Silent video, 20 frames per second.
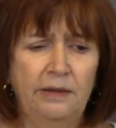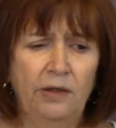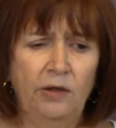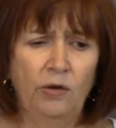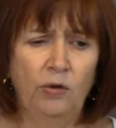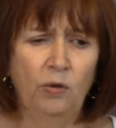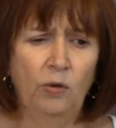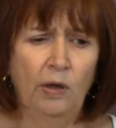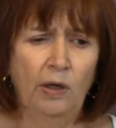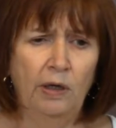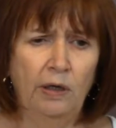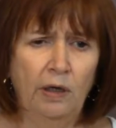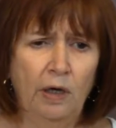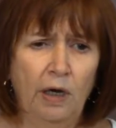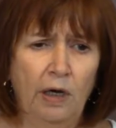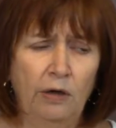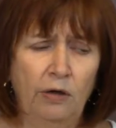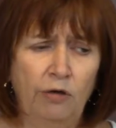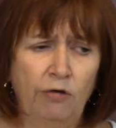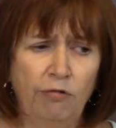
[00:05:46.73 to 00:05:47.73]
so
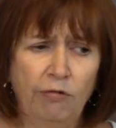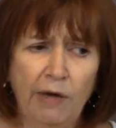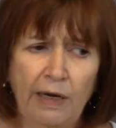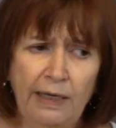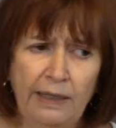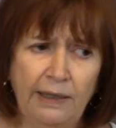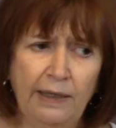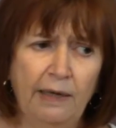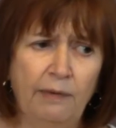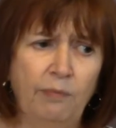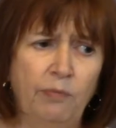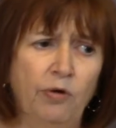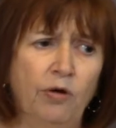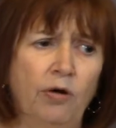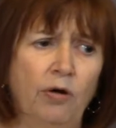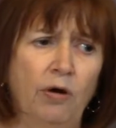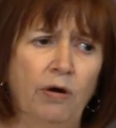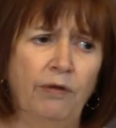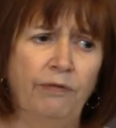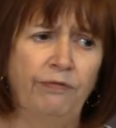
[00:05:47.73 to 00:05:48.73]
a great
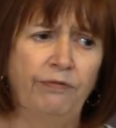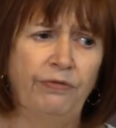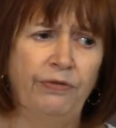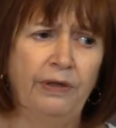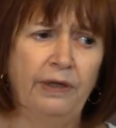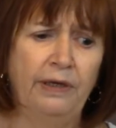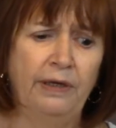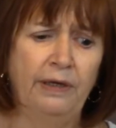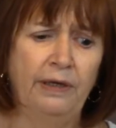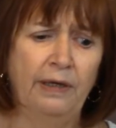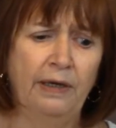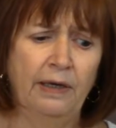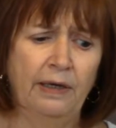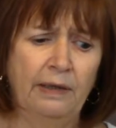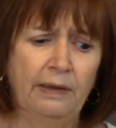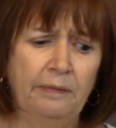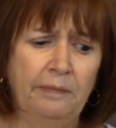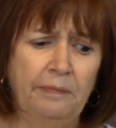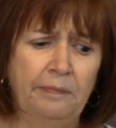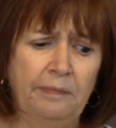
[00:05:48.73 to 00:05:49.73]
number of the
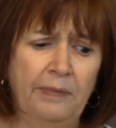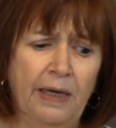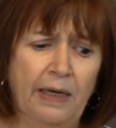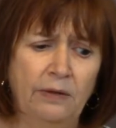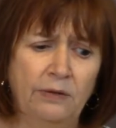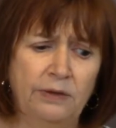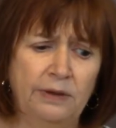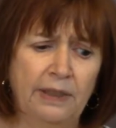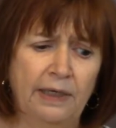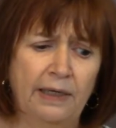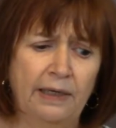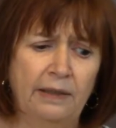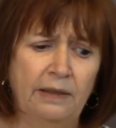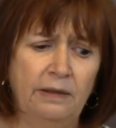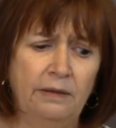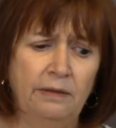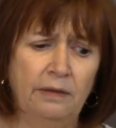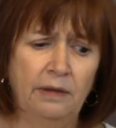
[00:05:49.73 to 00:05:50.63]
outside